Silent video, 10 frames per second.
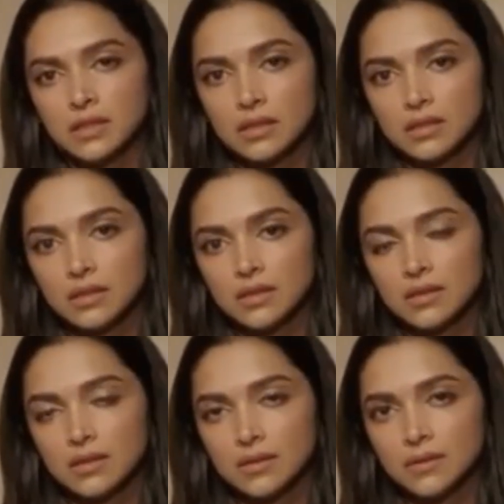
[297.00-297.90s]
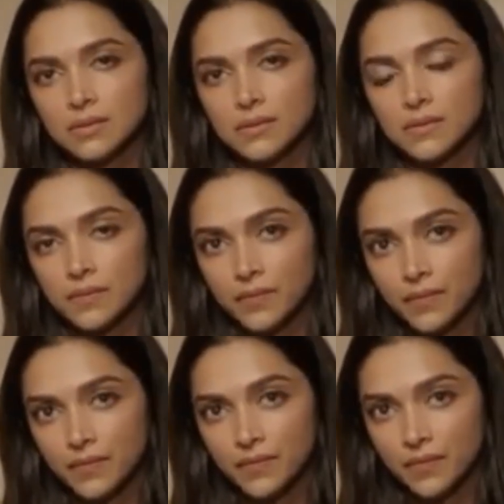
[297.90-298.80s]

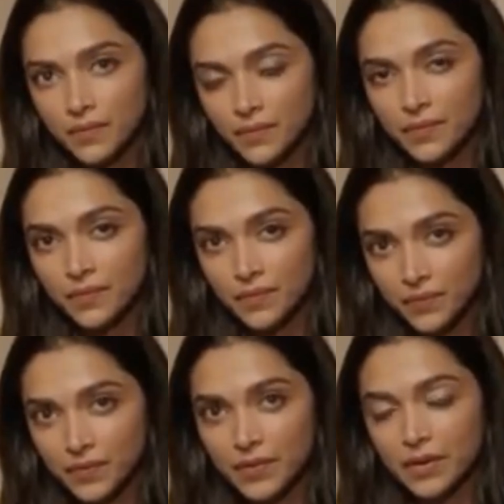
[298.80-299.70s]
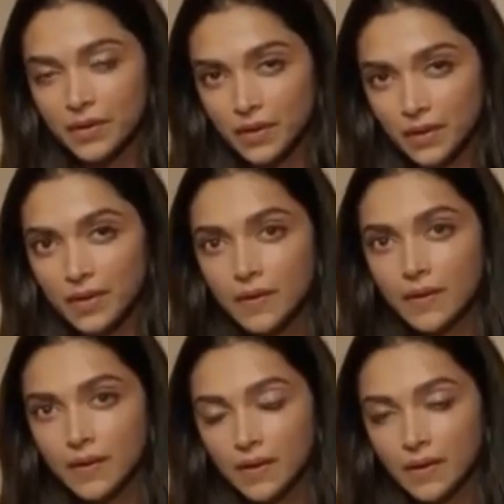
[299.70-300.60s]

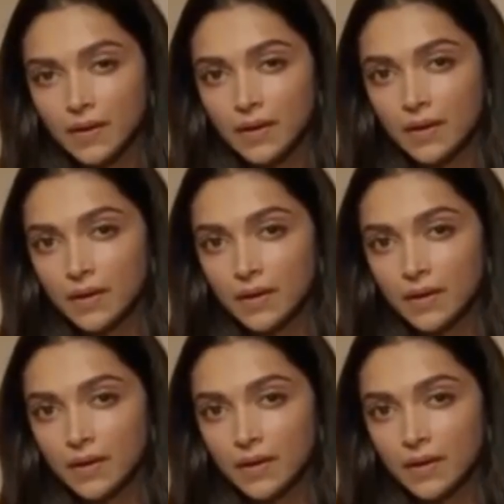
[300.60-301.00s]
[no speech]